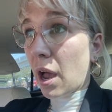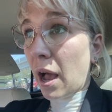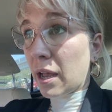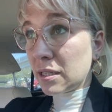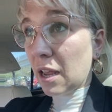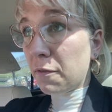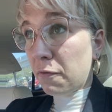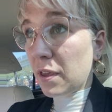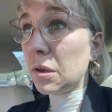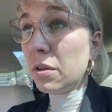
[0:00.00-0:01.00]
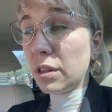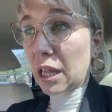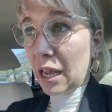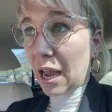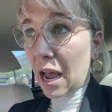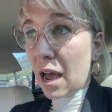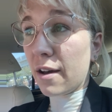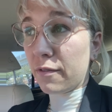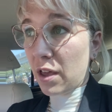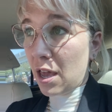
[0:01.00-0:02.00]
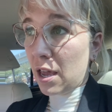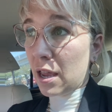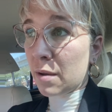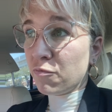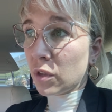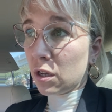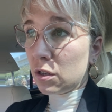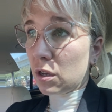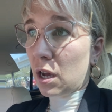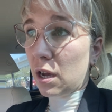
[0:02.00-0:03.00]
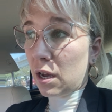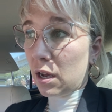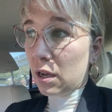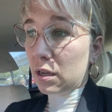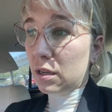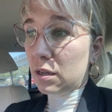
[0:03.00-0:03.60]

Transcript: Because I feel like I have a uh,